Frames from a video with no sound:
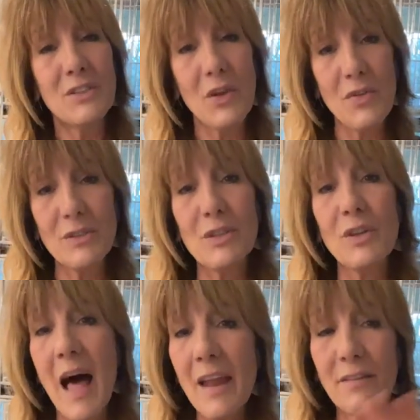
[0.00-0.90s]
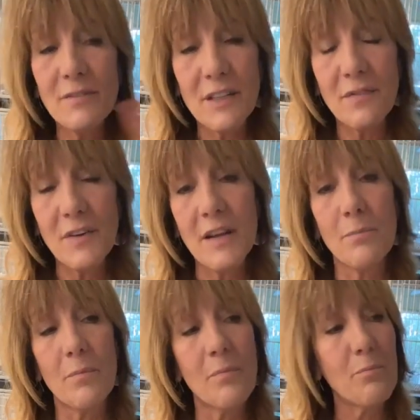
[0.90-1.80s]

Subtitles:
So there's a lot of different